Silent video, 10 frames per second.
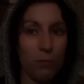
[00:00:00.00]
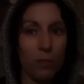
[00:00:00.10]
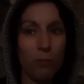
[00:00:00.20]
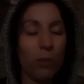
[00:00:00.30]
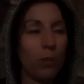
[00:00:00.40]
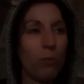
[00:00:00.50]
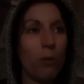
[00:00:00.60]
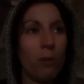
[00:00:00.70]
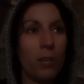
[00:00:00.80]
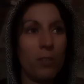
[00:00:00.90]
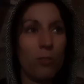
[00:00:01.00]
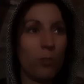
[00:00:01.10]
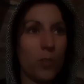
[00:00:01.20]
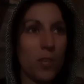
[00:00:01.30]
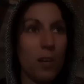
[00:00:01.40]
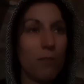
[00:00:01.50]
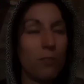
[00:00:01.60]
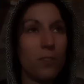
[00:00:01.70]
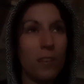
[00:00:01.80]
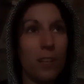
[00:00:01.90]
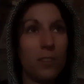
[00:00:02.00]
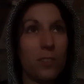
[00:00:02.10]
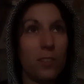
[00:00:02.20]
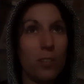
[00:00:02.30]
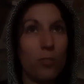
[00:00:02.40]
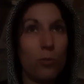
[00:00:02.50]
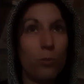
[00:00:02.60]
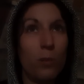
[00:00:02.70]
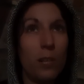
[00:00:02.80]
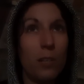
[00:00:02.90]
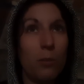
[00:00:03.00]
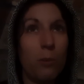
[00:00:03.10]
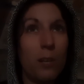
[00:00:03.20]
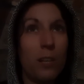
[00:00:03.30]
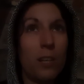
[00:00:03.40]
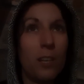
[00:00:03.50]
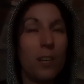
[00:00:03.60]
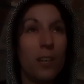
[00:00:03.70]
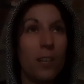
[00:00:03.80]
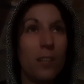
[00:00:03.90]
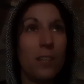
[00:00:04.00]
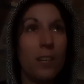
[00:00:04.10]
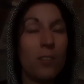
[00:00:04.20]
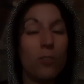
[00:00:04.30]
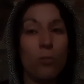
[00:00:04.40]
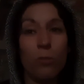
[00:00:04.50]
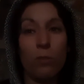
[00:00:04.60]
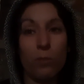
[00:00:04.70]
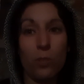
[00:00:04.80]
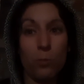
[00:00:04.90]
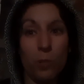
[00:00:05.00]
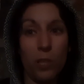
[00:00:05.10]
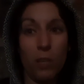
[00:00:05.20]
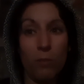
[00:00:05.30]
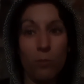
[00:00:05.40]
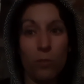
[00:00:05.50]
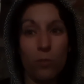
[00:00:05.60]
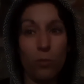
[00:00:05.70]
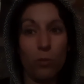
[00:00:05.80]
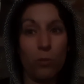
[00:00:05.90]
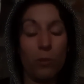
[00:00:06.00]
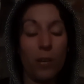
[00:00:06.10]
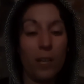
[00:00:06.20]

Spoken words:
And if you're growing into yourself, the things that you really needed, the universe will give to you.